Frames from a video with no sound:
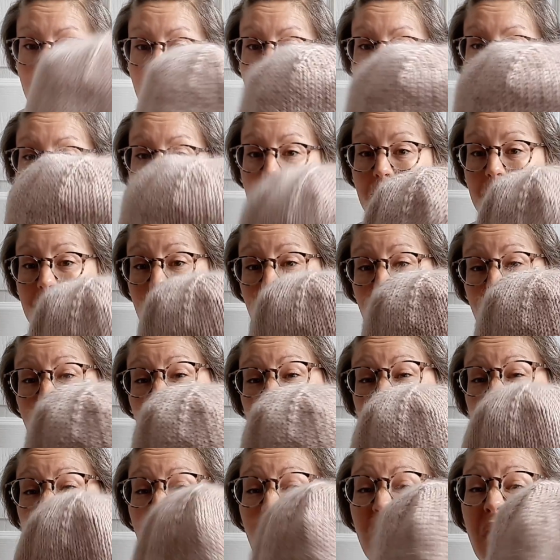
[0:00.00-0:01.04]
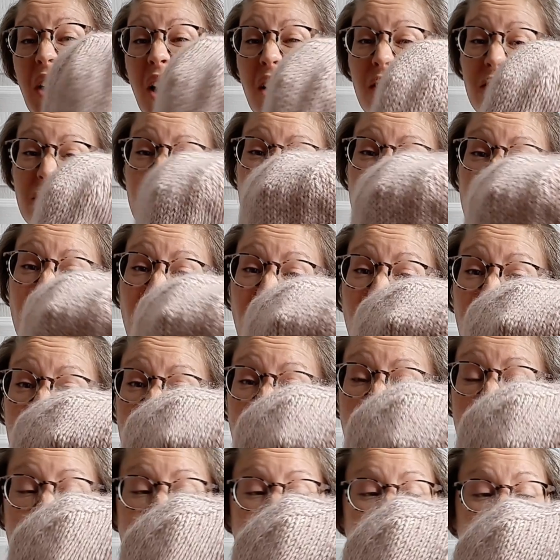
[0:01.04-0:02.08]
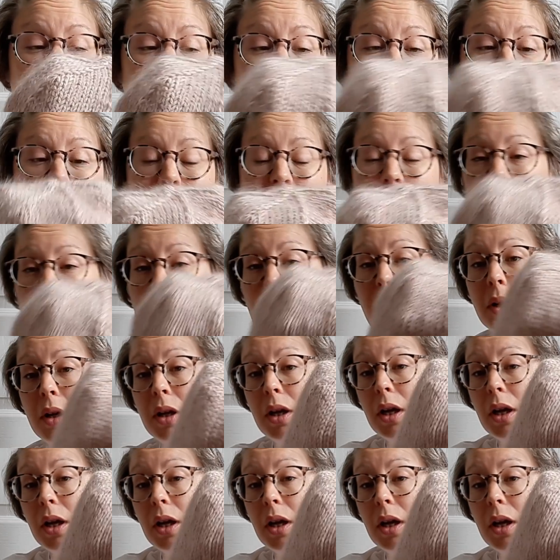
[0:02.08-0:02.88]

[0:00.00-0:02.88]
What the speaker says: and so I have just got a basic hat now,